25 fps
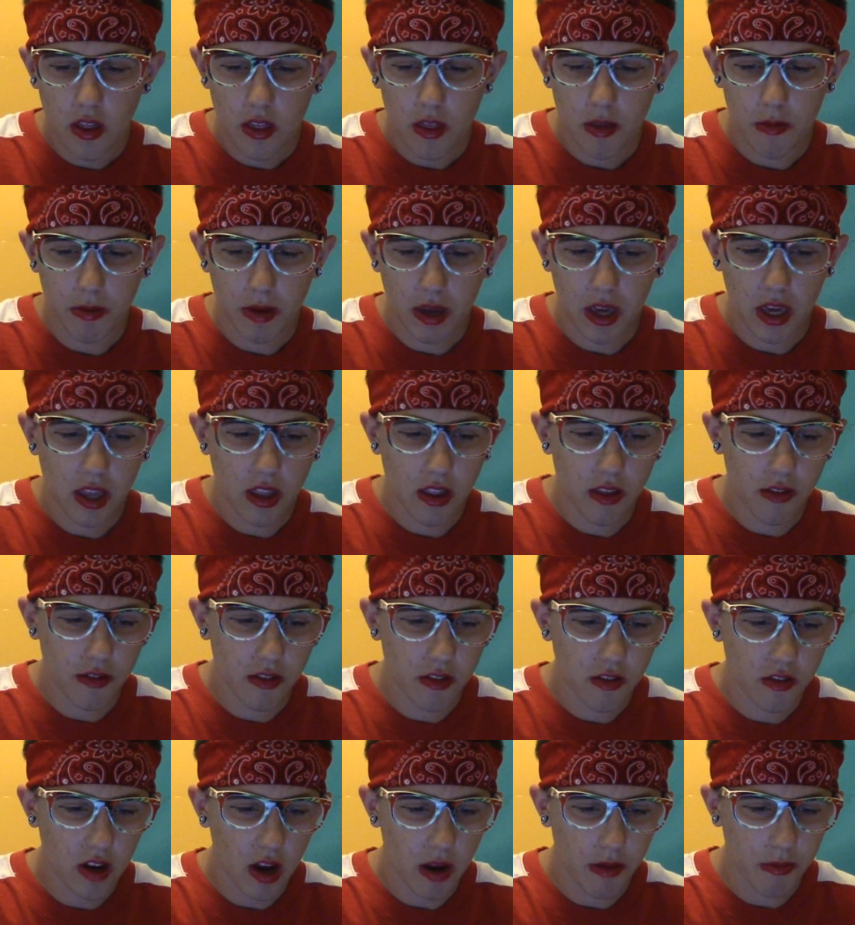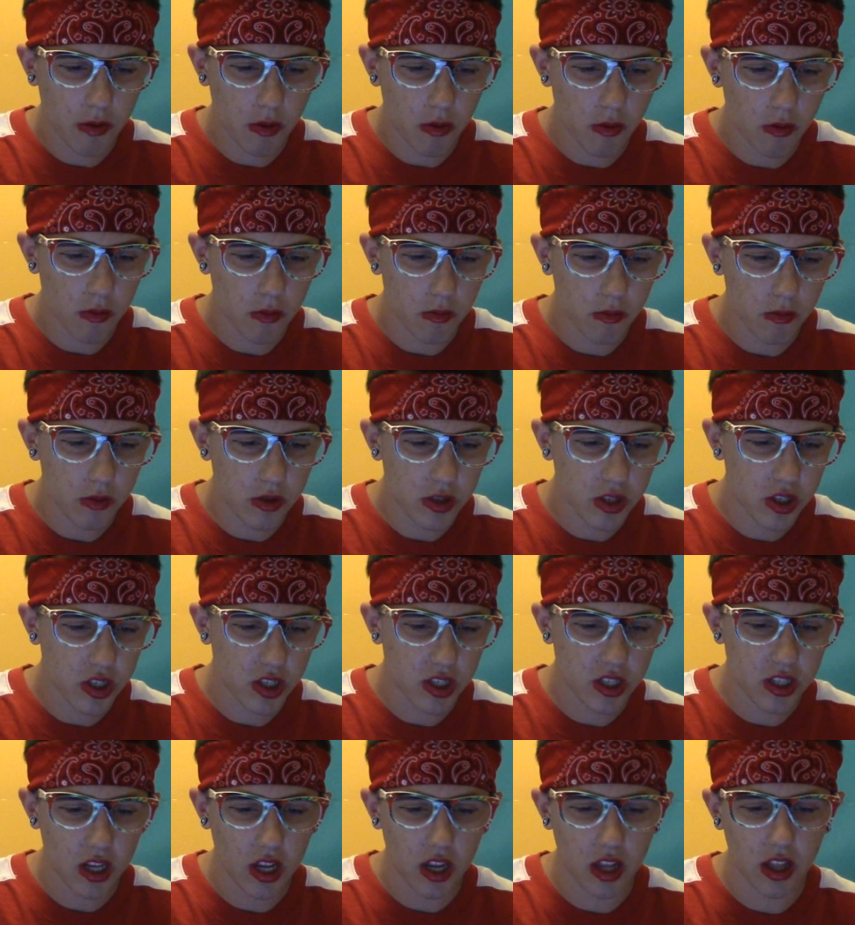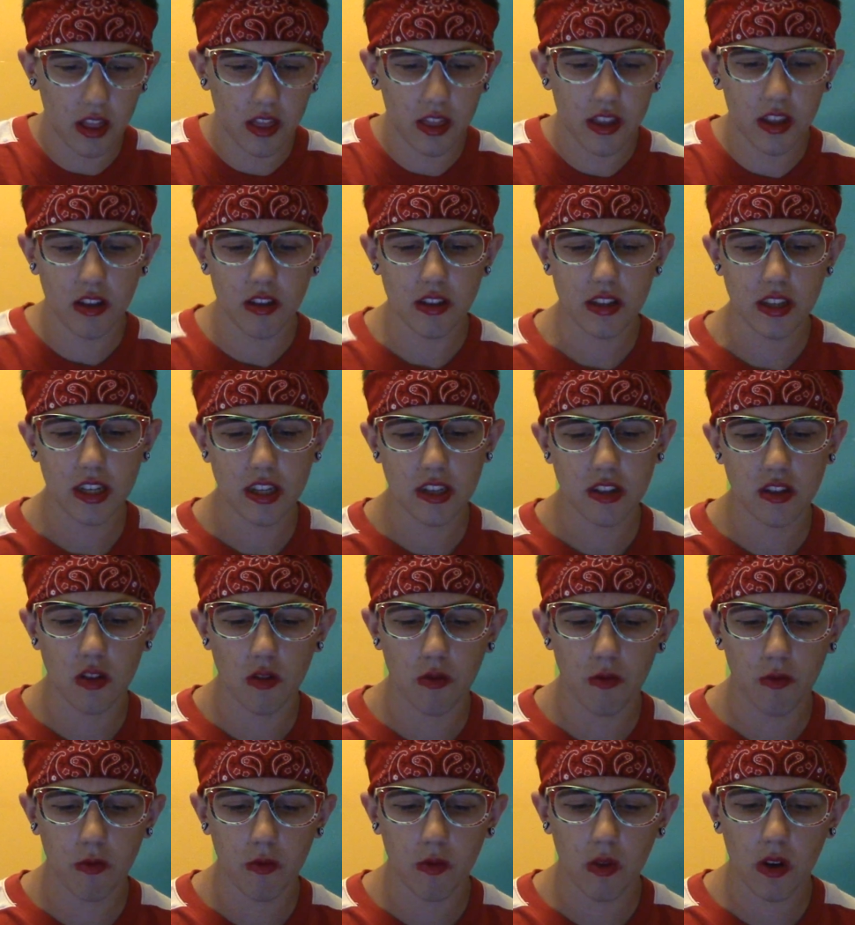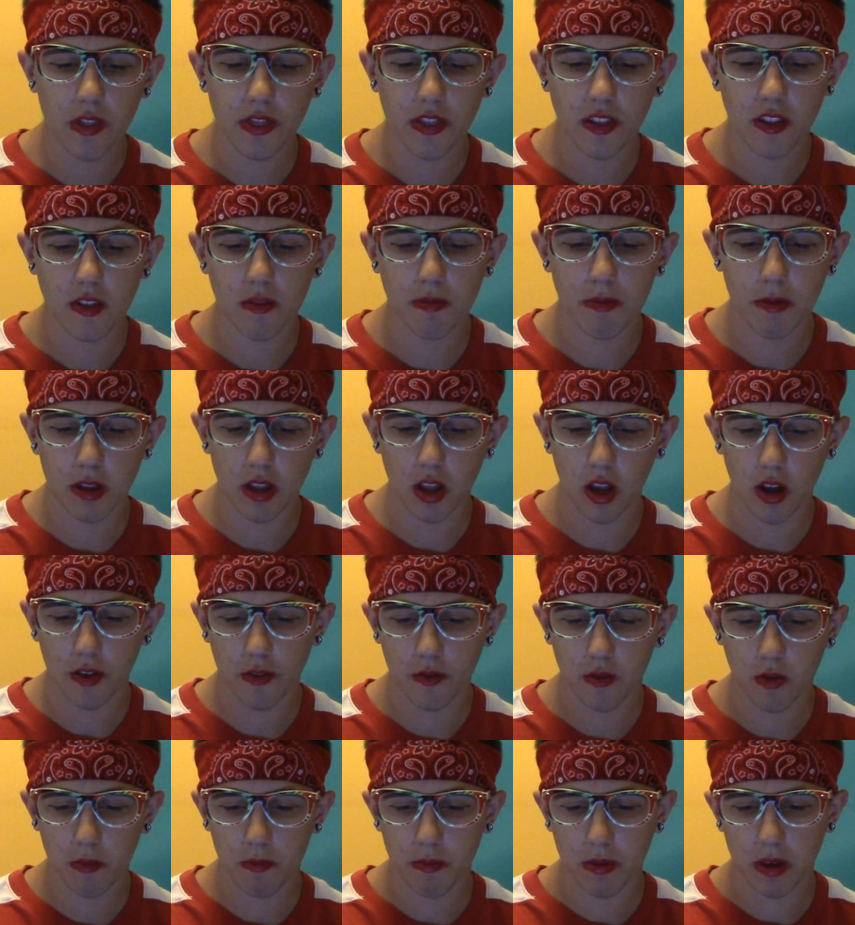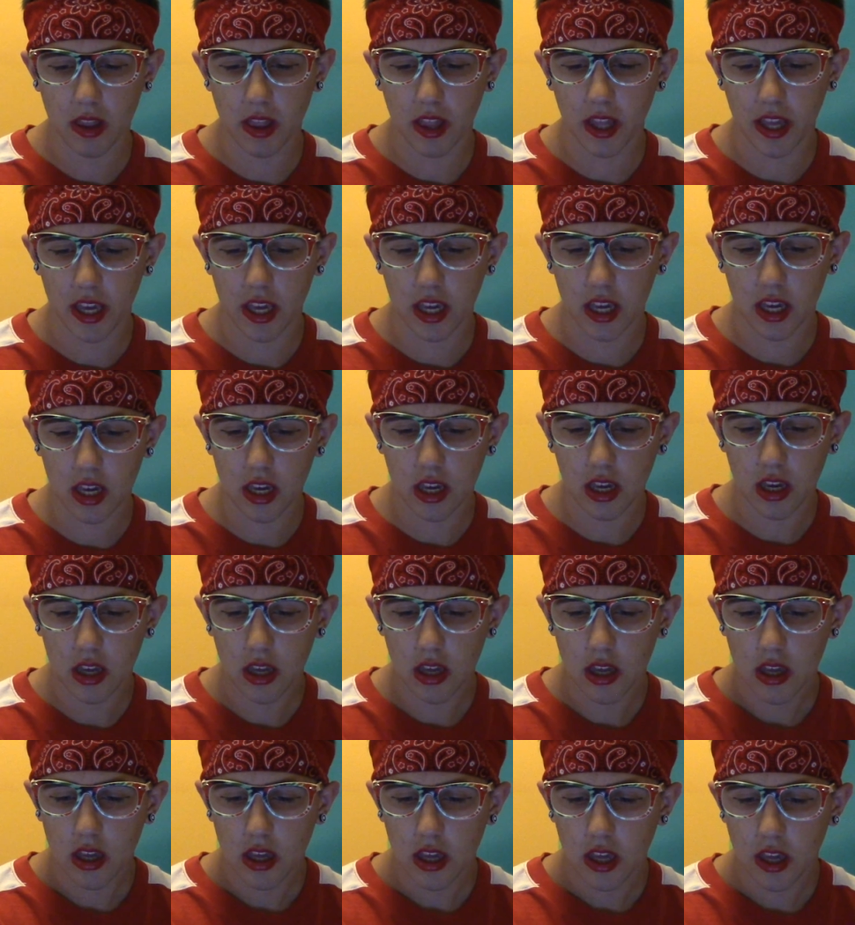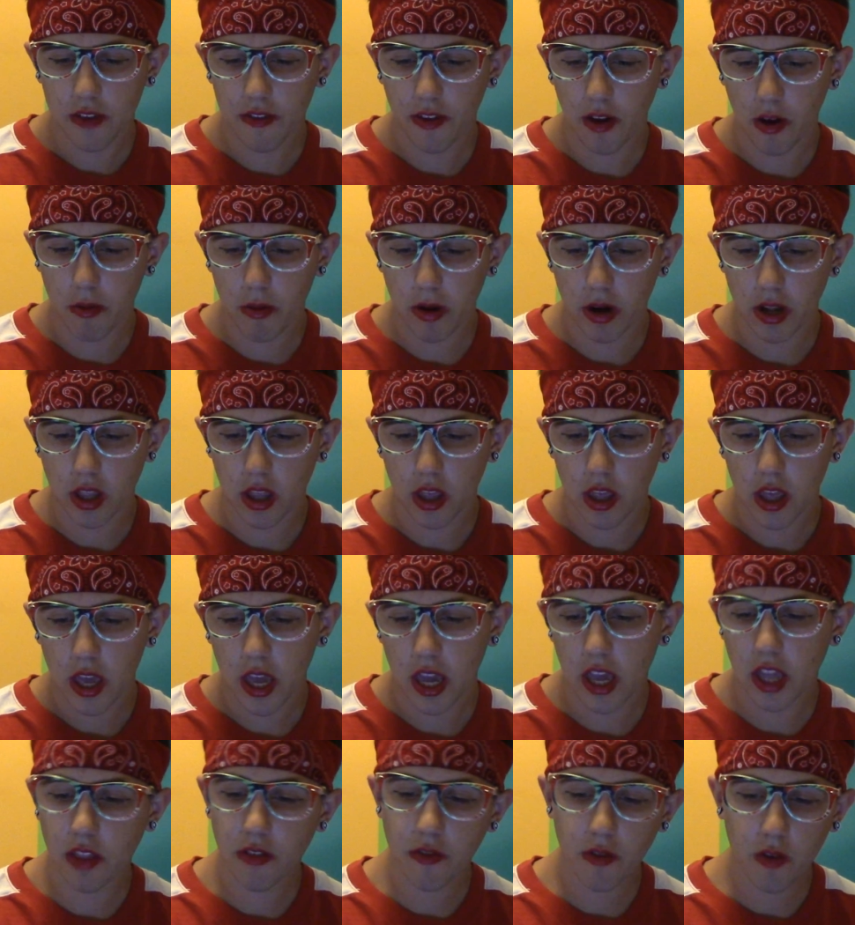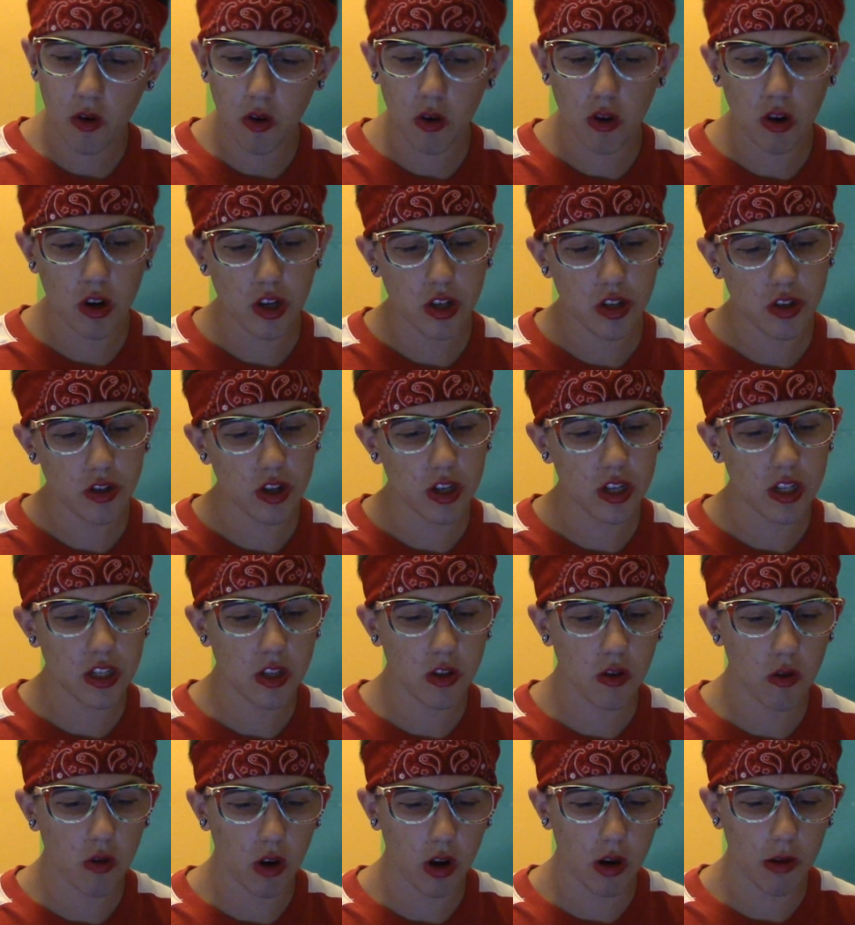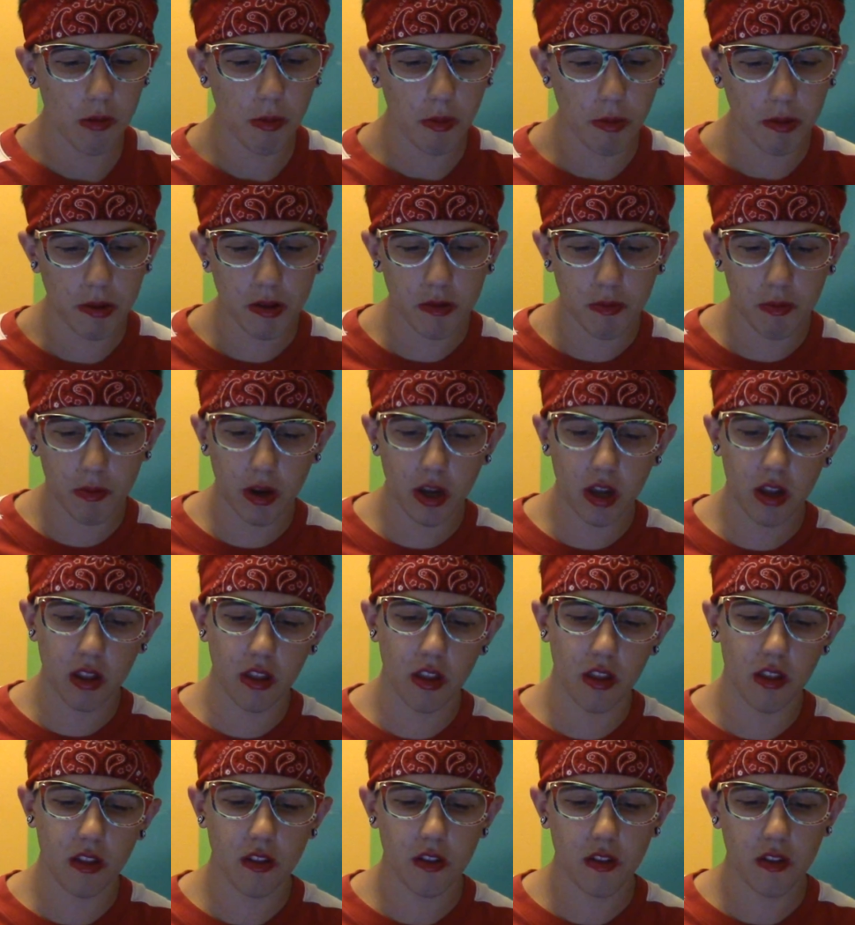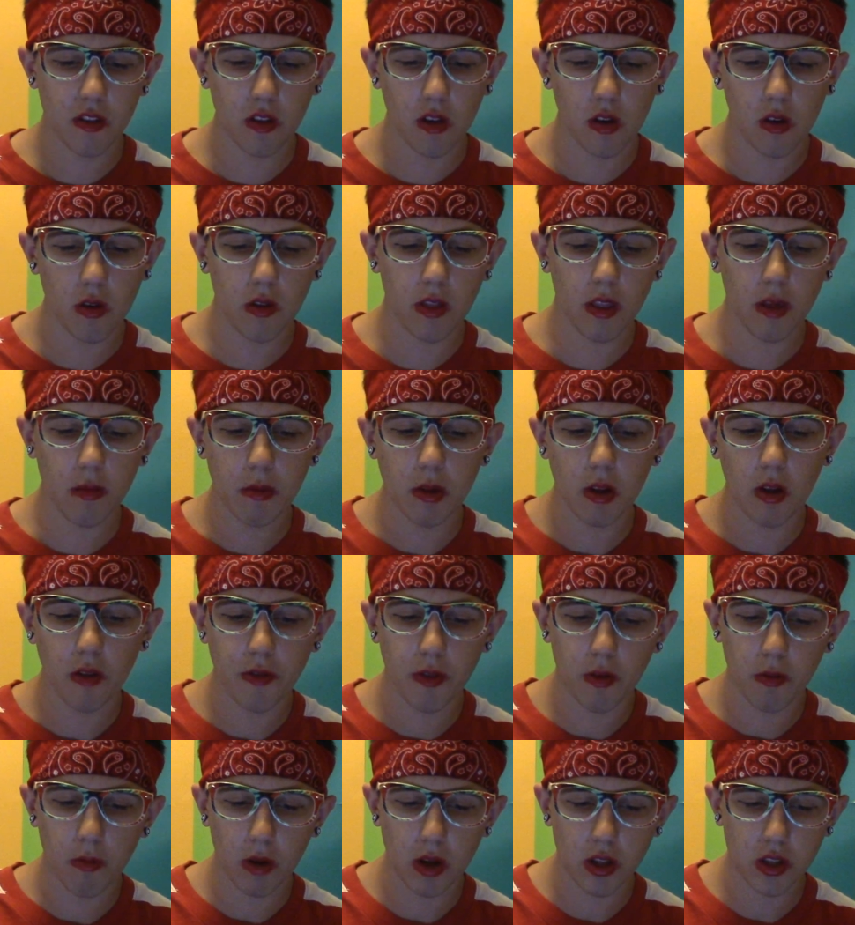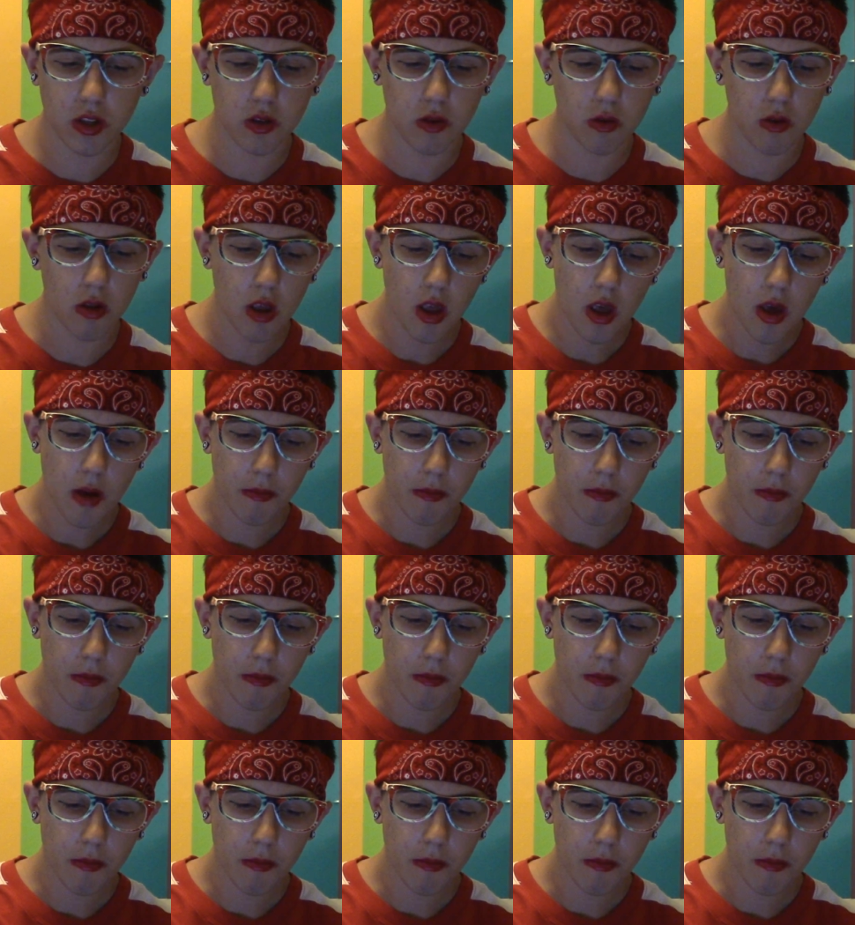The beginning of this chapter was just a little taste of what the spin-off would be like if I write it. And of course, Trace and Corey will be sprinkled in, so let me know if you want to.